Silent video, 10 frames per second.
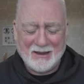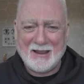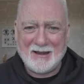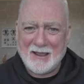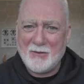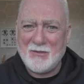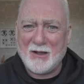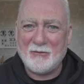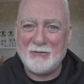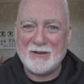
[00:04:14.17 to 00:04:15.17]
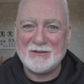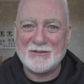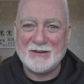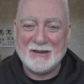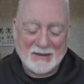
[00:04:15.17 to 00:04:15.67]
and how that
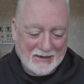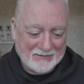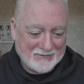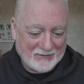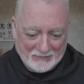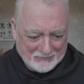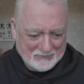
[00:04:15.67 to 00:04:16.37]
fits into